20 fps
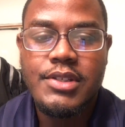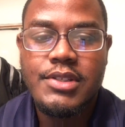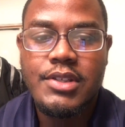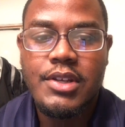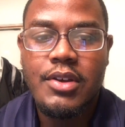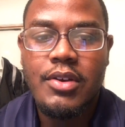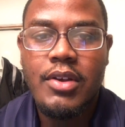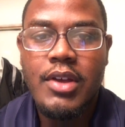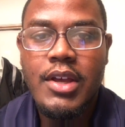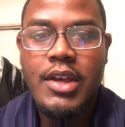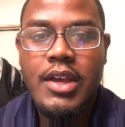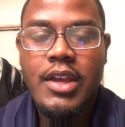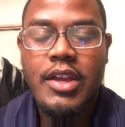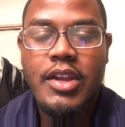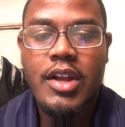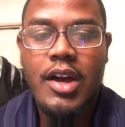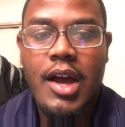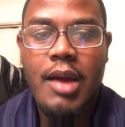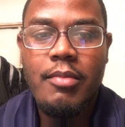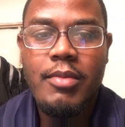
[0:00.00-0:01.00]
So, you
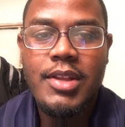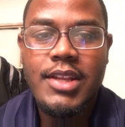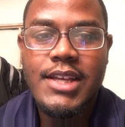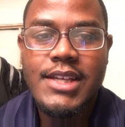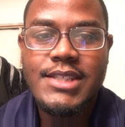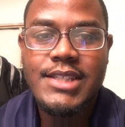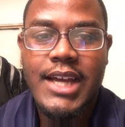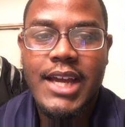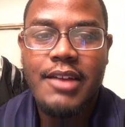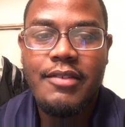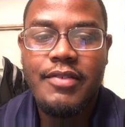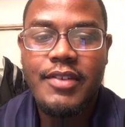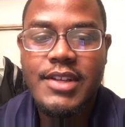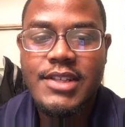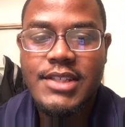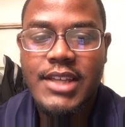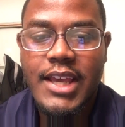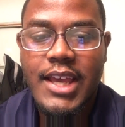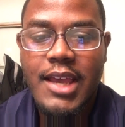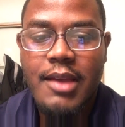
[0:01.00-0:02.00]
know, I'm really excited for
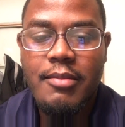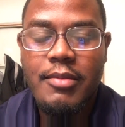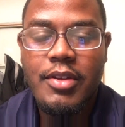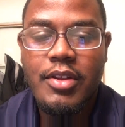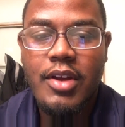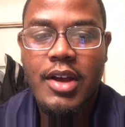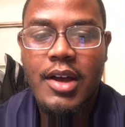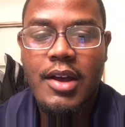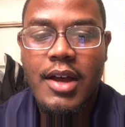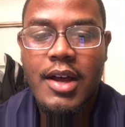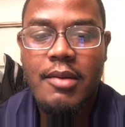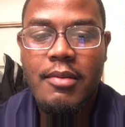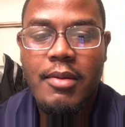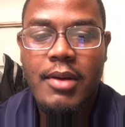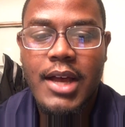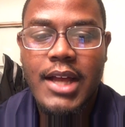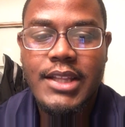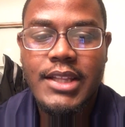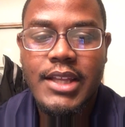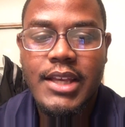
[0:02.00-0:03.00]
this game. You know,
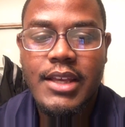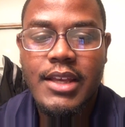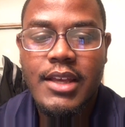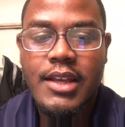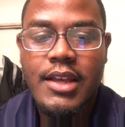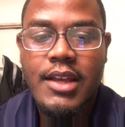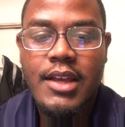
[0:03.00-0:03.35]
I think,